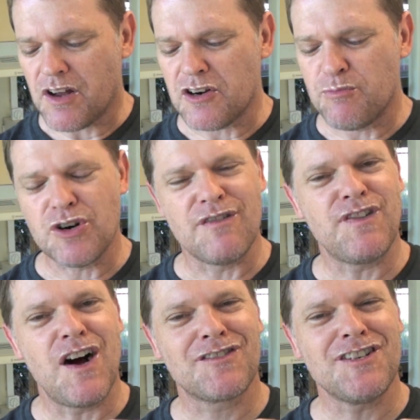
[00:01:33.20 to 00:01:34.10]
I'm going to put on
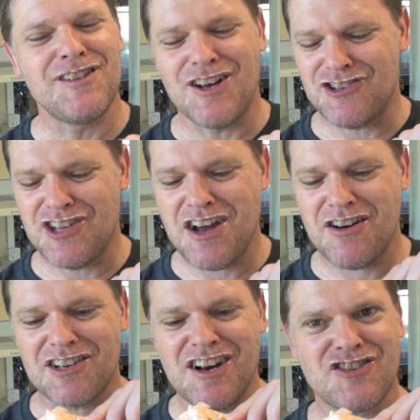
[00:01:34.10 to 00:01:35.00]
five kilos now.
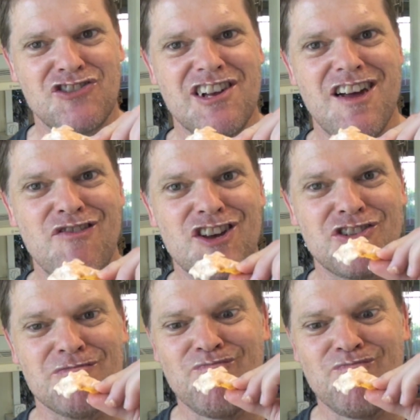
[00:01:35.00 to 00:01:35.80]
I can actually eat this.